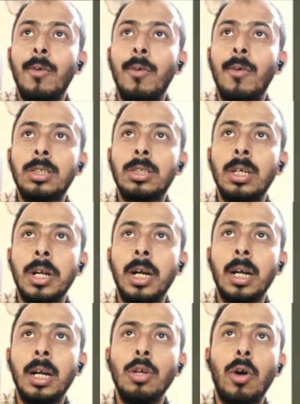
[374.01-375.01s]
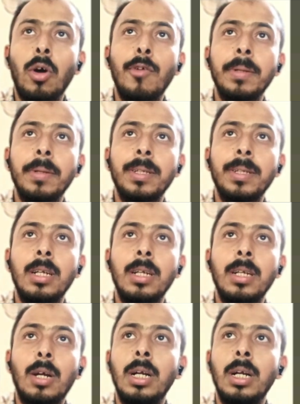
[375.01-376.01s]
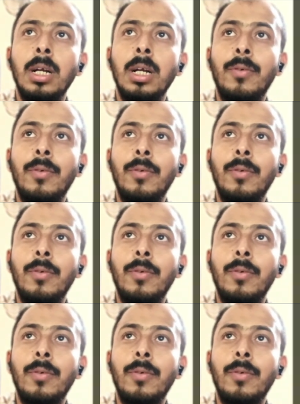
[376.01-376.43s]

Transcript: When an instance is created, your VPC network,